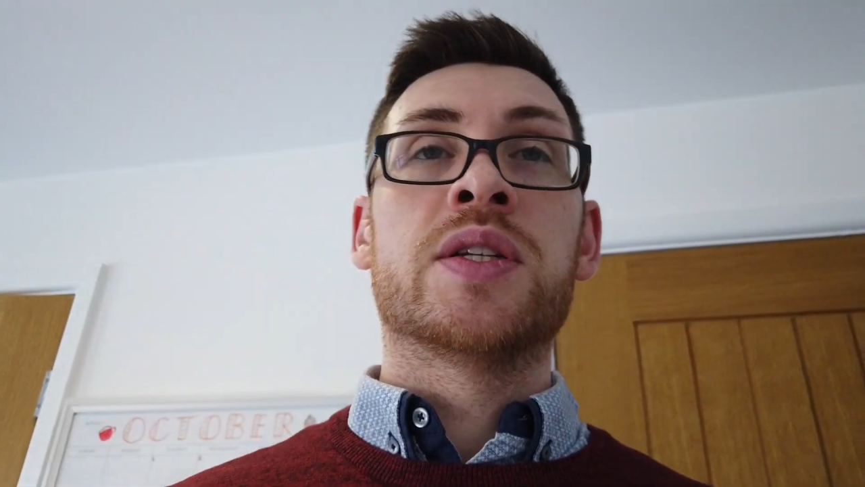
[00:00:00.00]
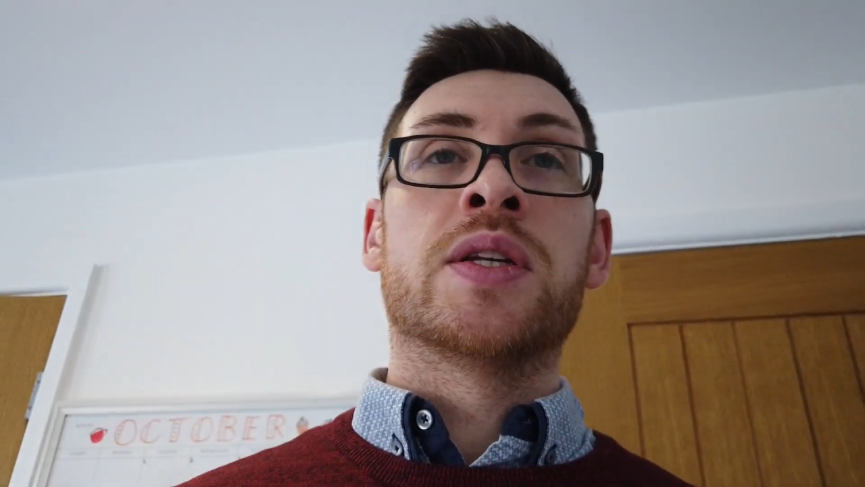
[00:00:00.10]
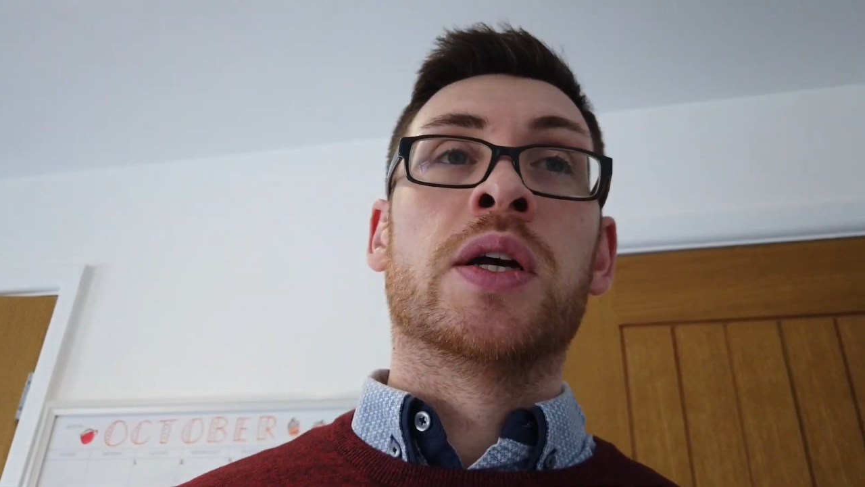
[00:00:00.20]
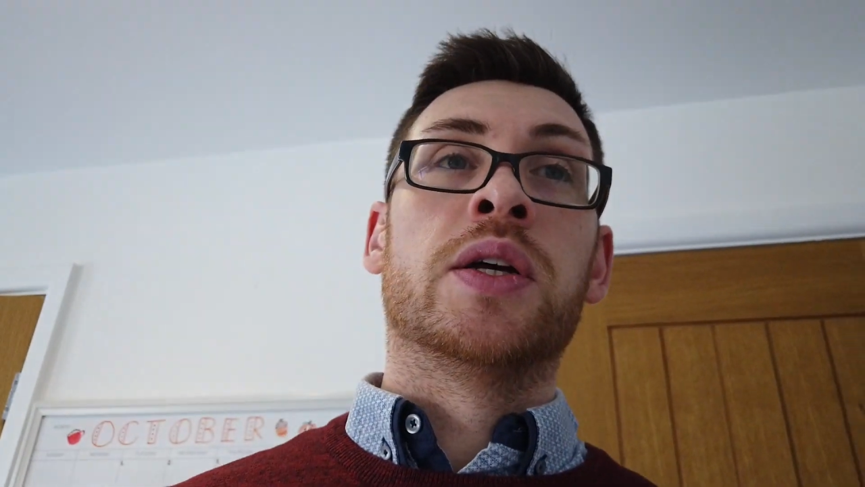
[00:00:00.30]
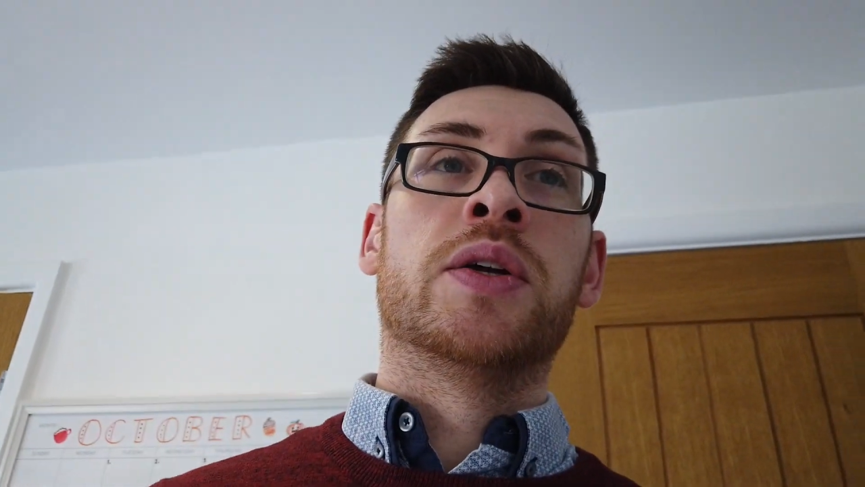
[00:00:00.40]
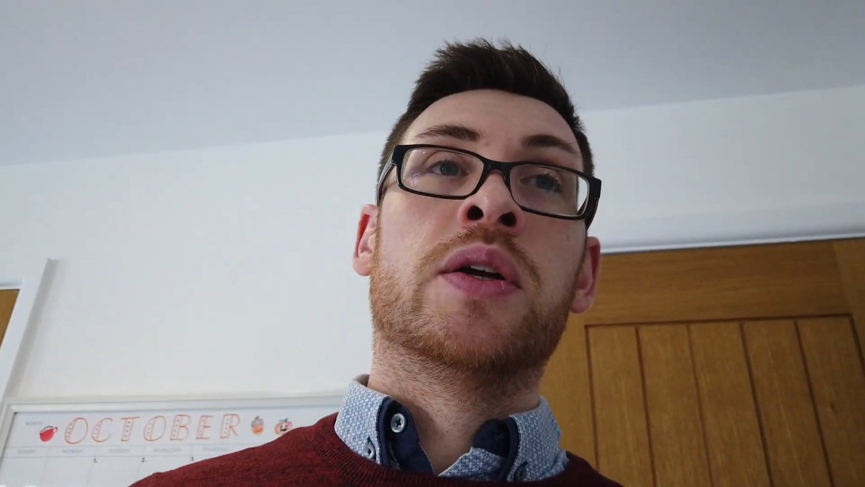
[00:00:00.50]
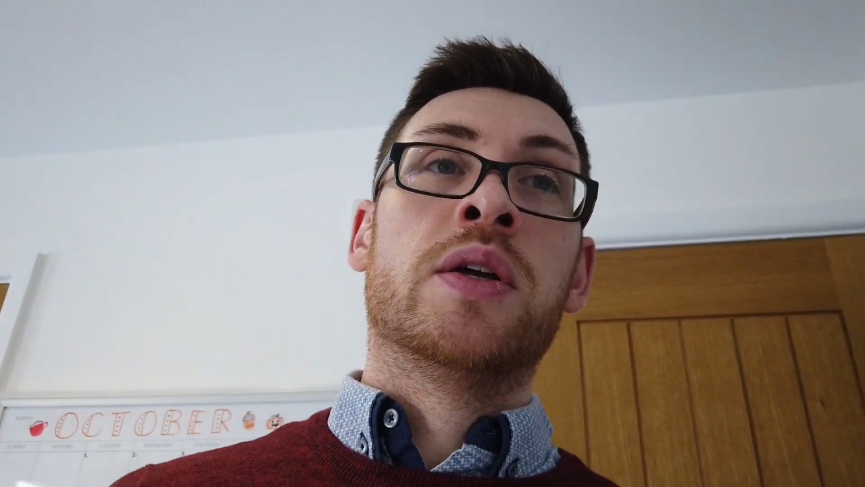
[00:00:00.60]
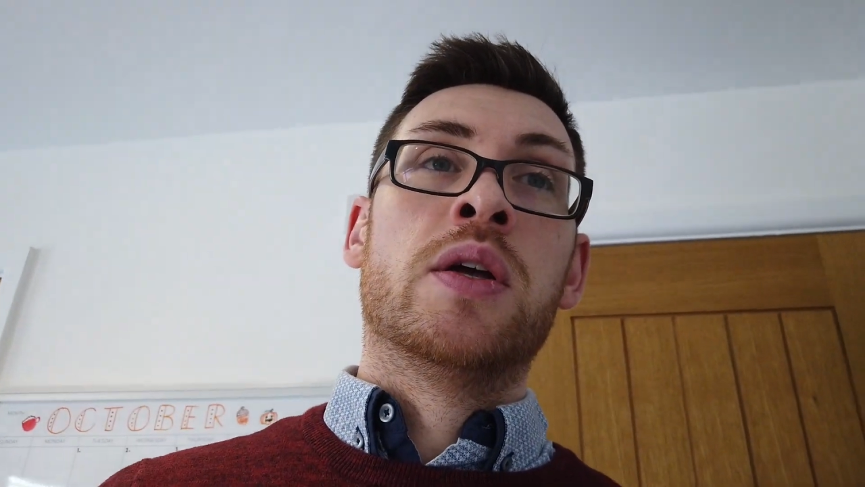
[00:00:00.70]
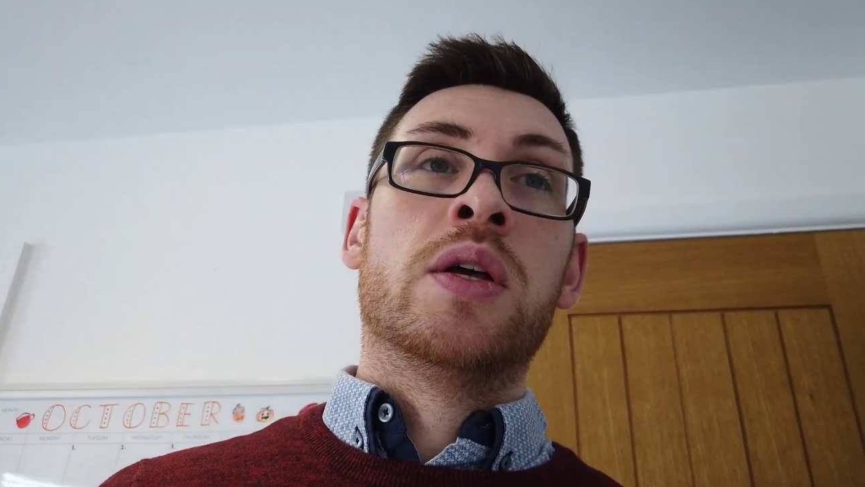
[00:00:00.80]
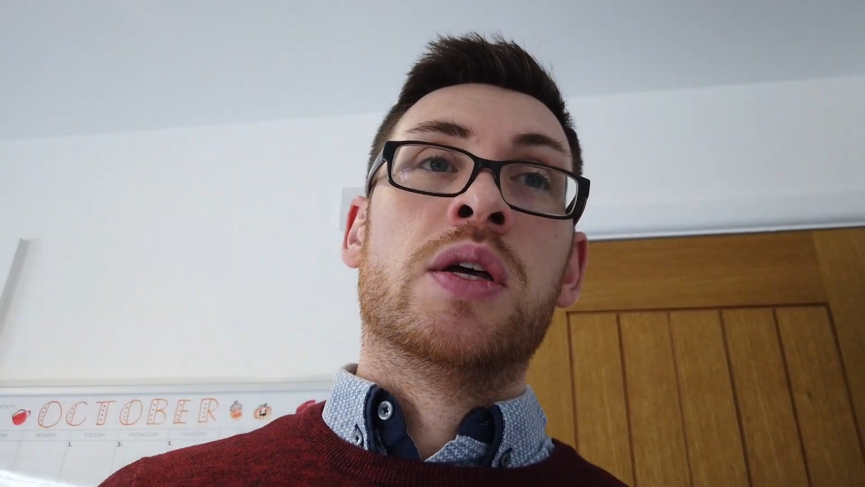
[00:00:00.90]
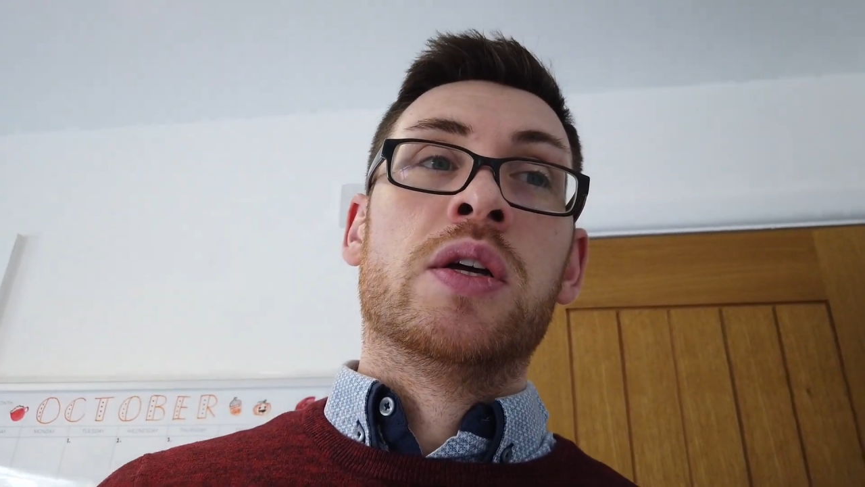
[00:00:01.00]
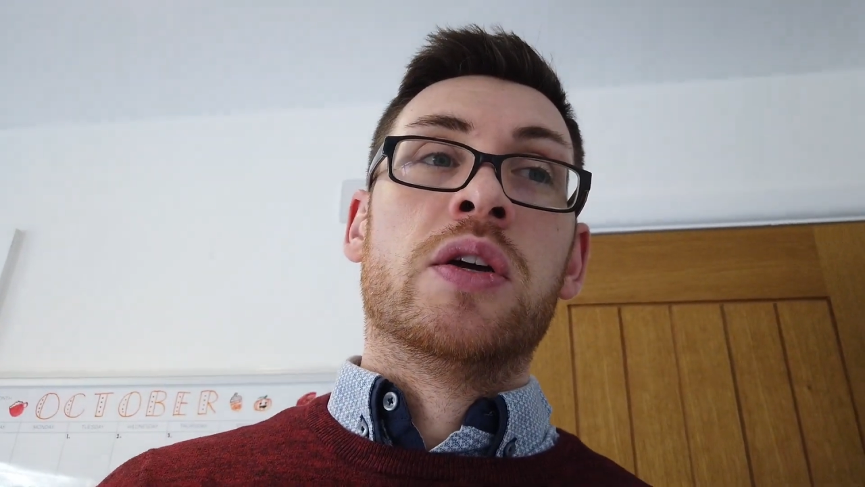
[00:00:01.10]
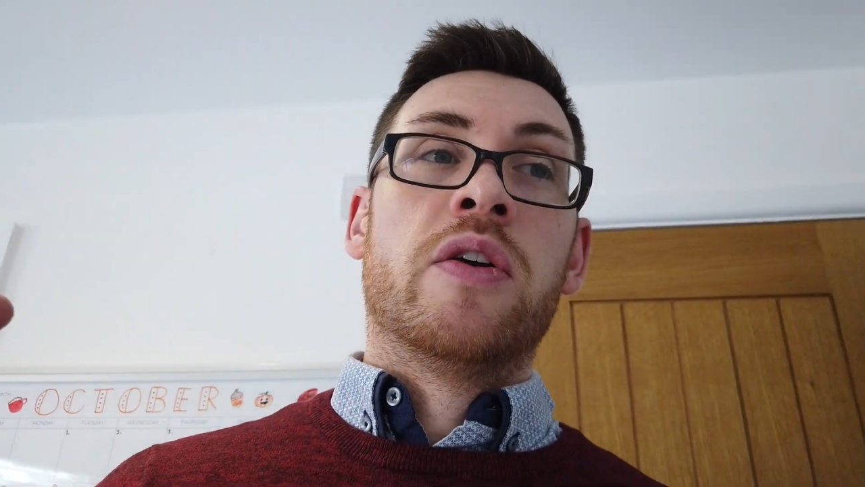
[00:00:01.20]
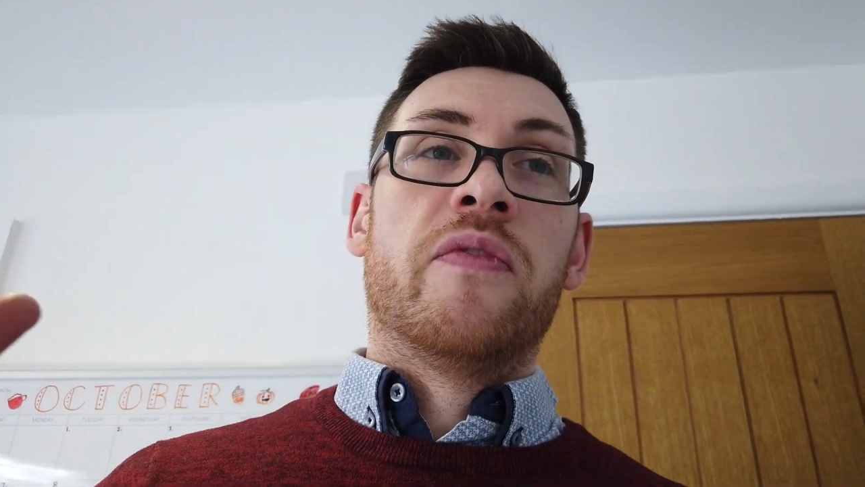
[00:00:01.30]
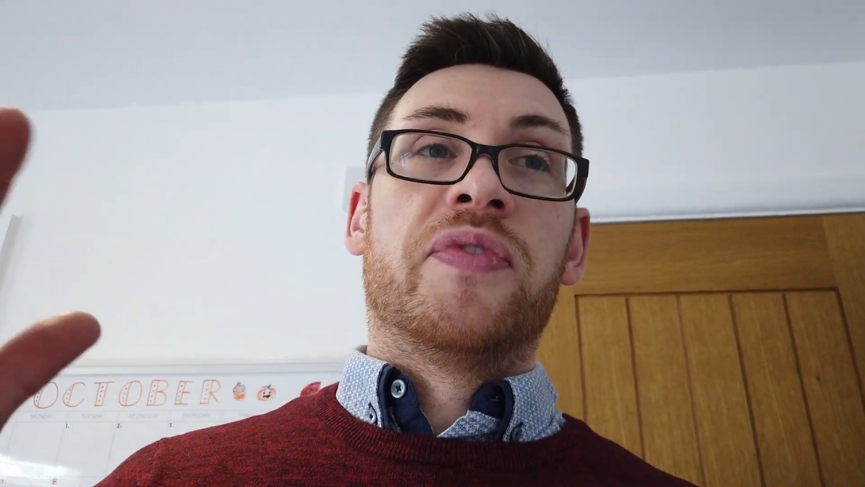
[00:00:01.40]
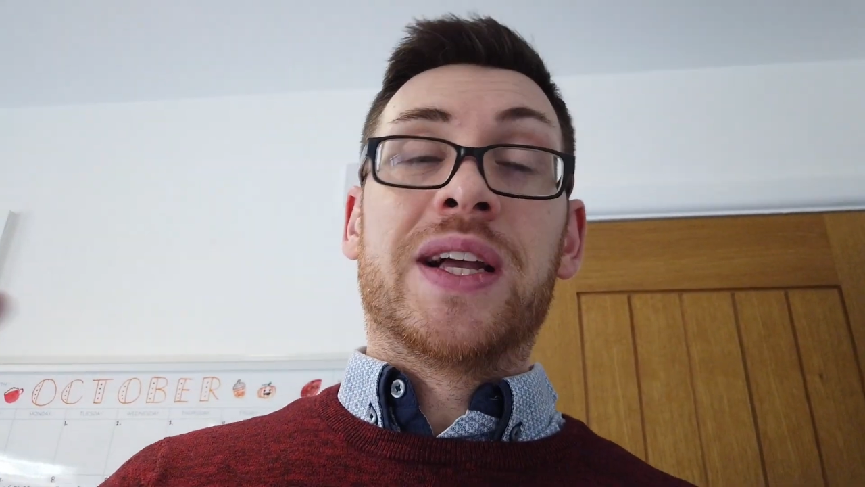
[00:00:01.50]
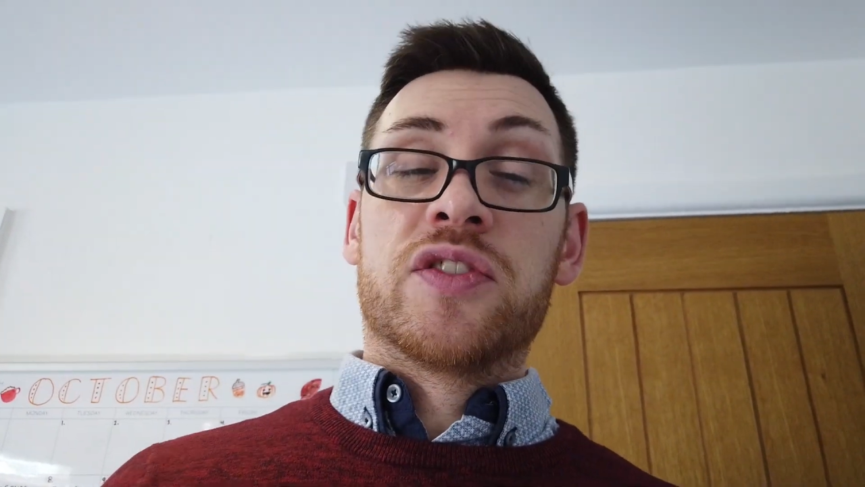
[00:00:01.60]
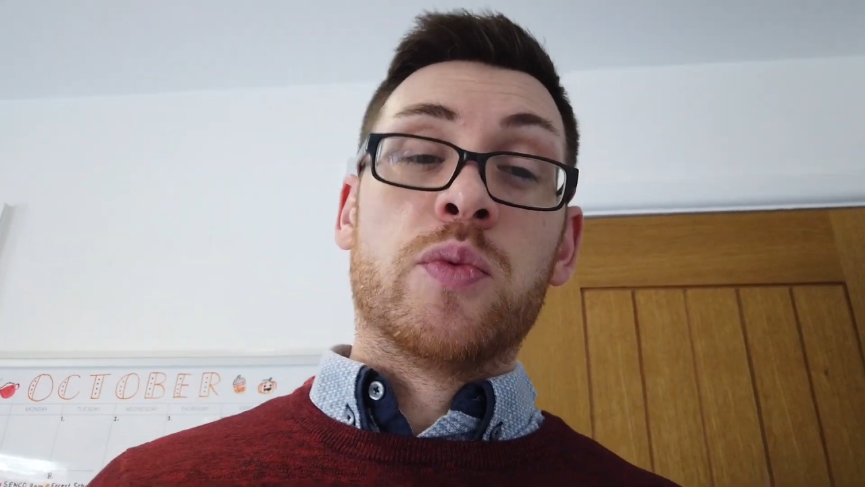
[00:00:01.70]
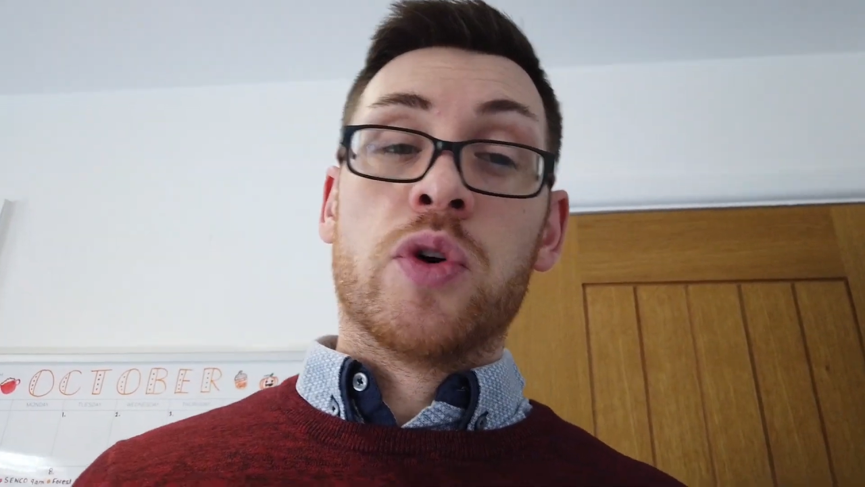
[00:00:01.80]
So thanks